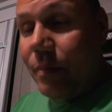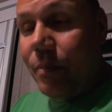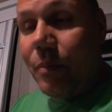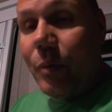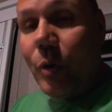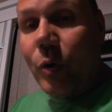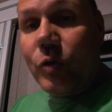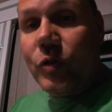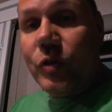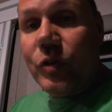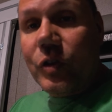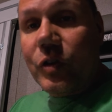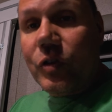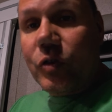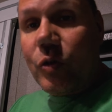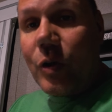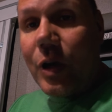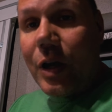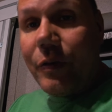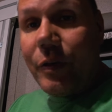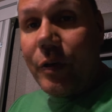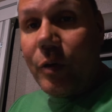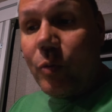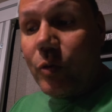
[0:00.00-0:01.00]
Most of this
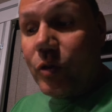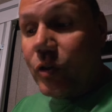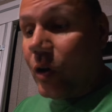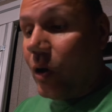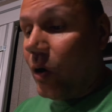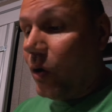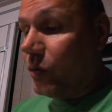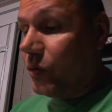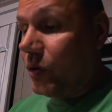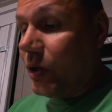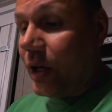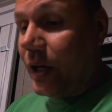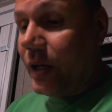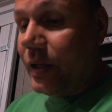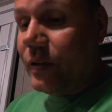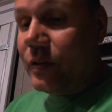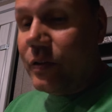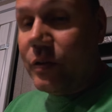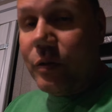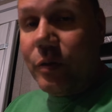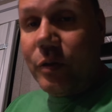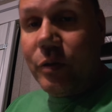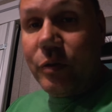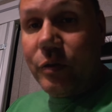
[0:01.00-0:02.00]
driving was all night,
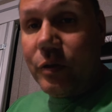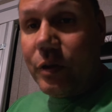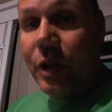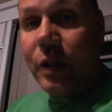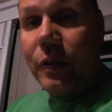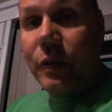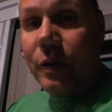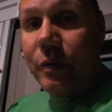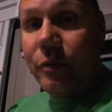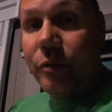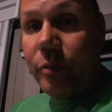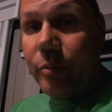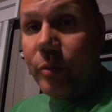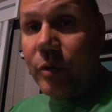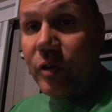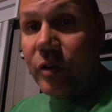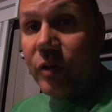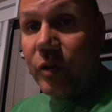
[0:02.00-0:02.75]
so there's nothing from the